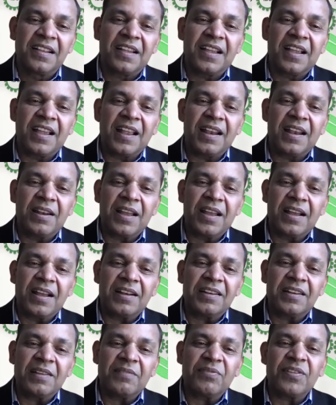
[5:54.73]
And
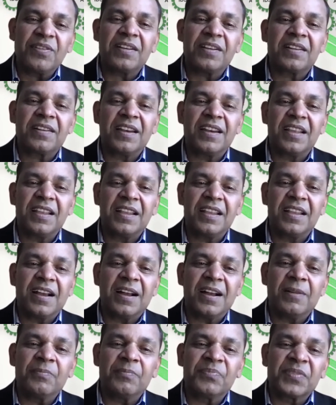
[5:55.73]
definitely
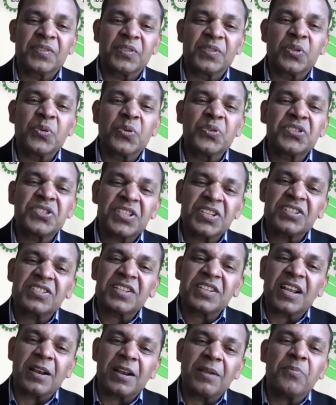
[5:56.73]
those
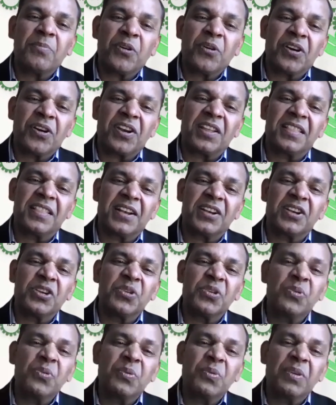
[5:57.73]
things are important, that
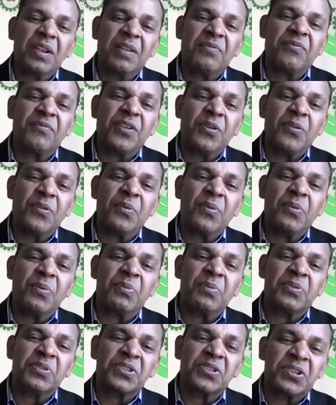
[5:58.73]
you, if
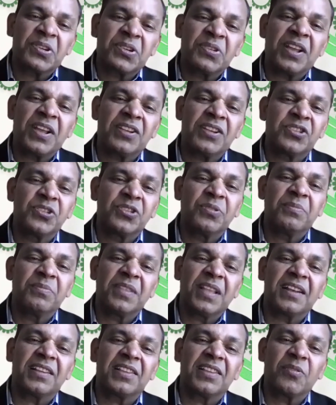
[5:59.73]
you should
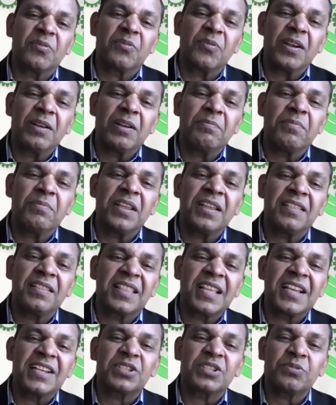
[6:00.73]
assume that there will
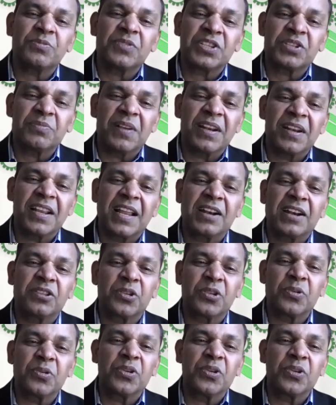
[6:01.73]
be things which will get through